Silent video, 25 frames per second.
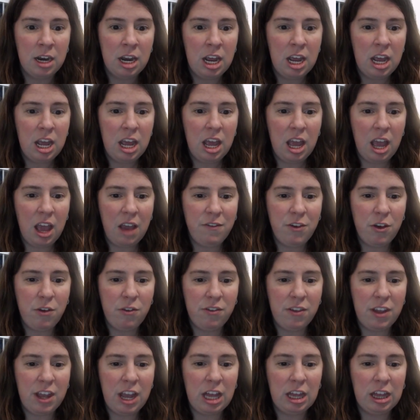if you see a
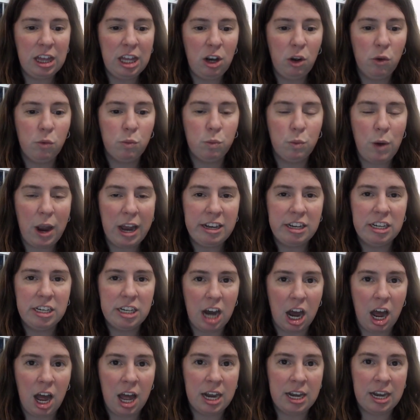little red dot
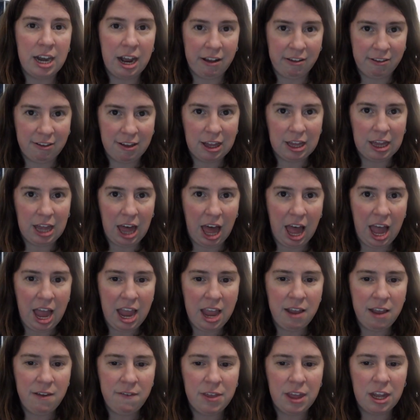next to live,
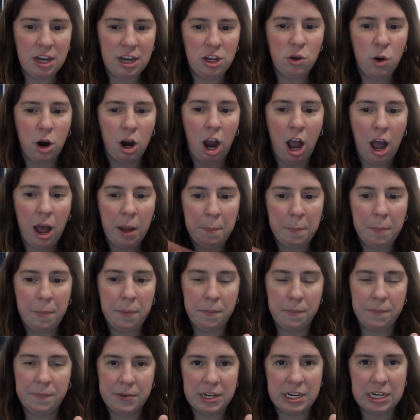then you are up
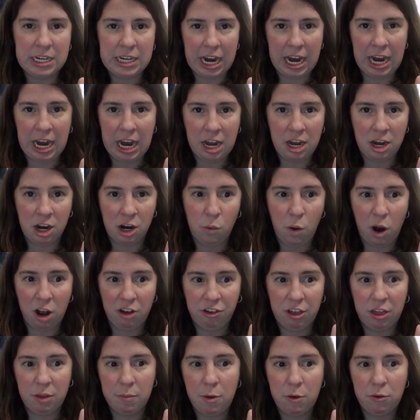to date and you're watching
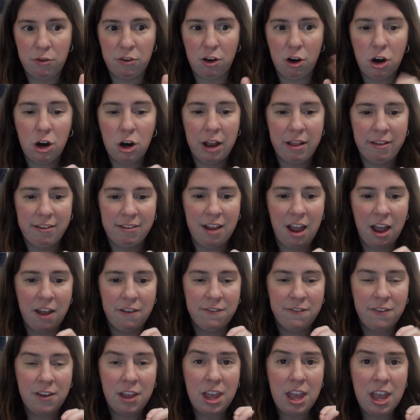the most current
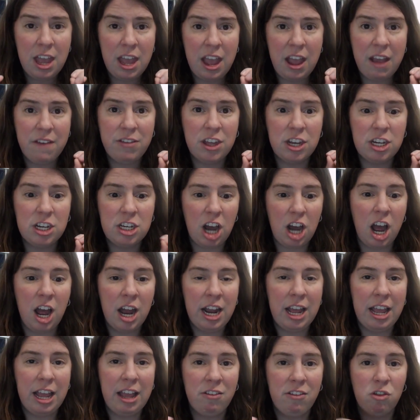stuff. If the dot
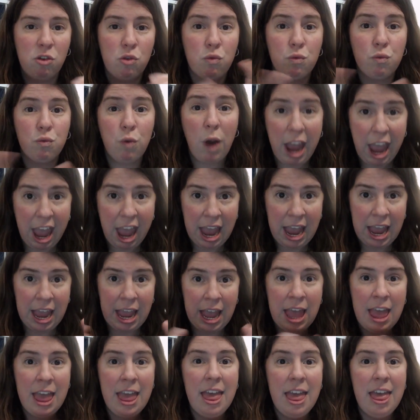is
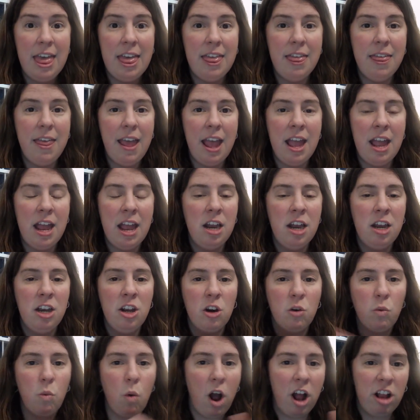gray, then
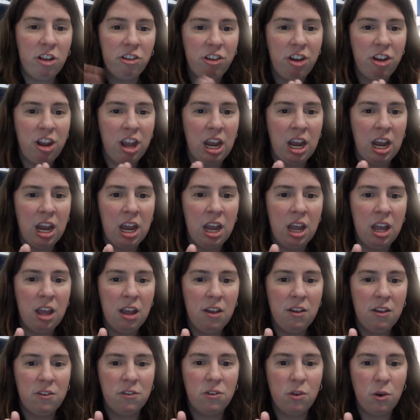you're watching
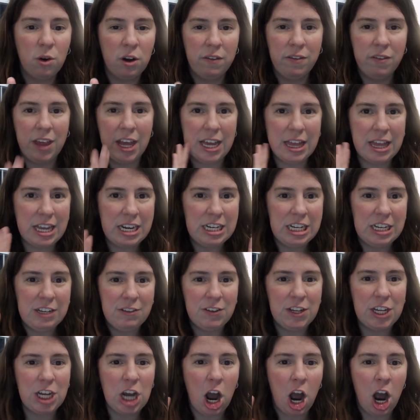sort of like the
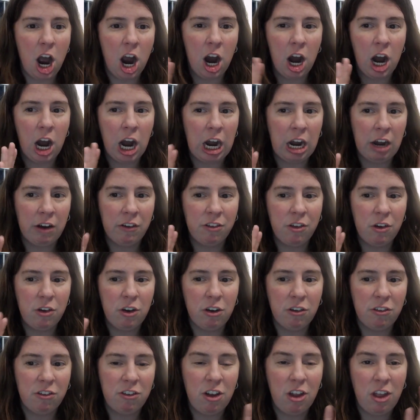DVR. So
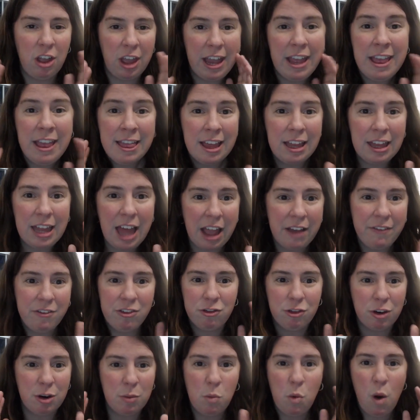you're still in the live
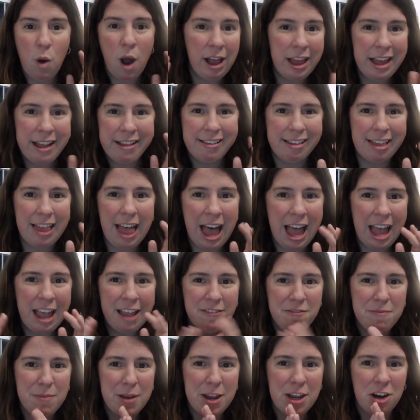stream while it's
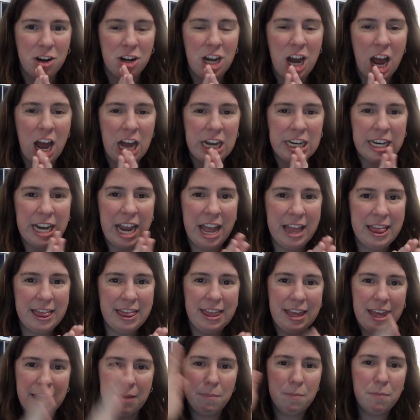live, but you're not
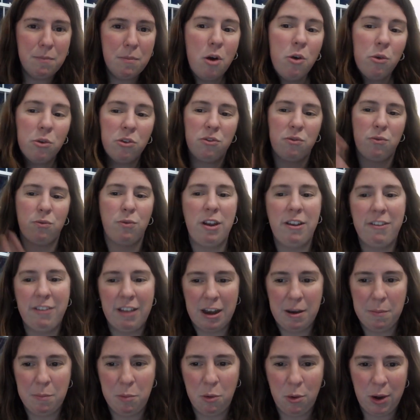at the most
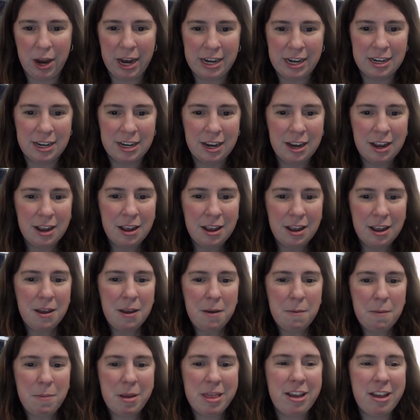recent point.
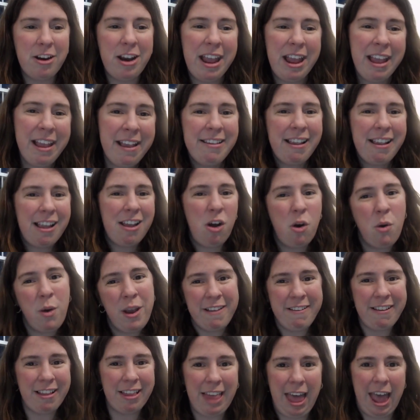But there is always a
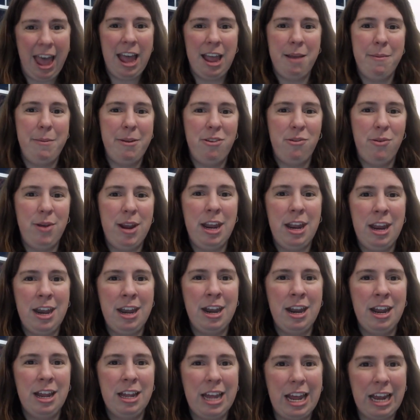lag between
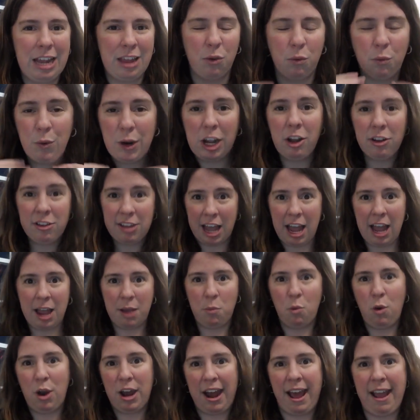like the real
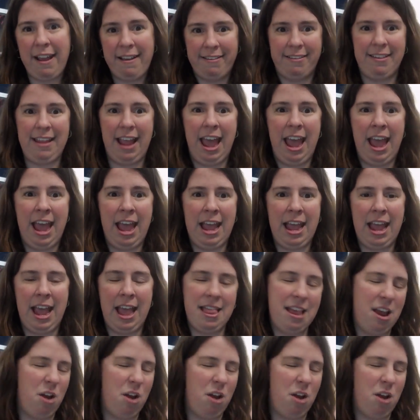time what I say and